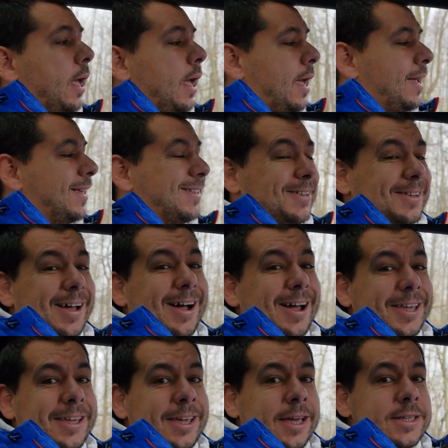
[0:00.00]
And
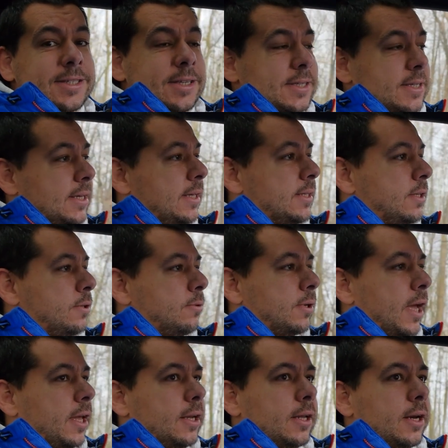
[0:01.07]
I guess it's easy to
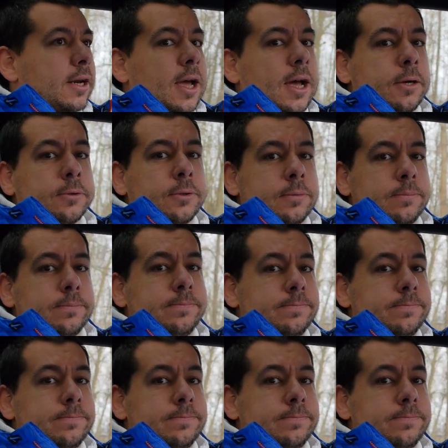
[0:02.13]
get in and out.